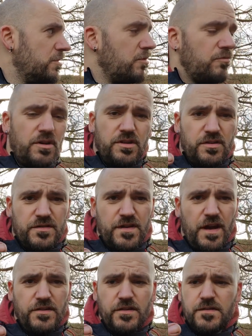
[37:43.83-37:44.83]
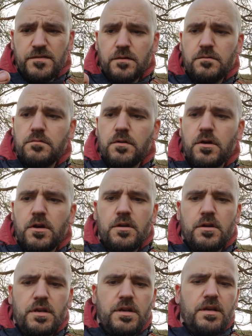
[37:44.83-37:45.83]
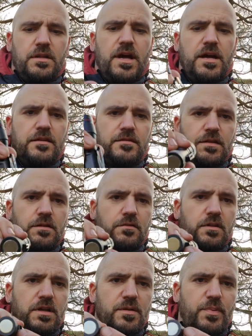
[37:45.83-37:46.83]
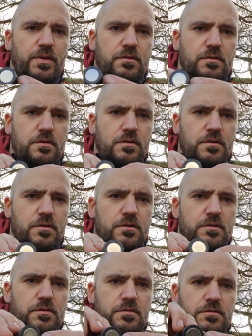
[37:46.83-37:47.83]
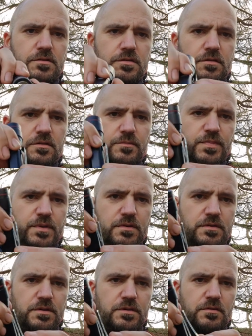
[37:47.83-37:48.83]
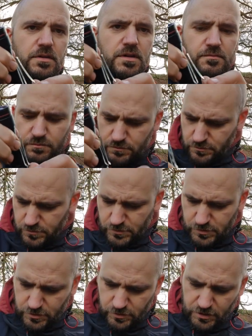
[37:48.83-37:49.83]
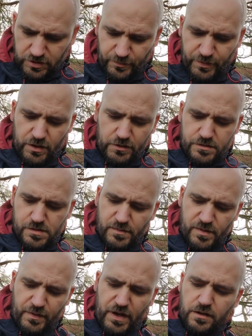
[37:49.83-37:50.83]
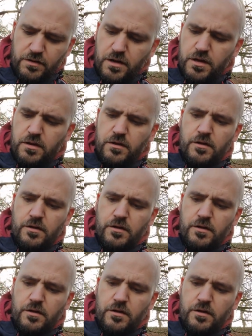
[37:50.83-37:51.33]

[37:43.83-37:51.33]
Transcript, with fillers: know what you'd attach it to. And then I like this little clip. So I put a little clip, sort of clip it onto my bag there.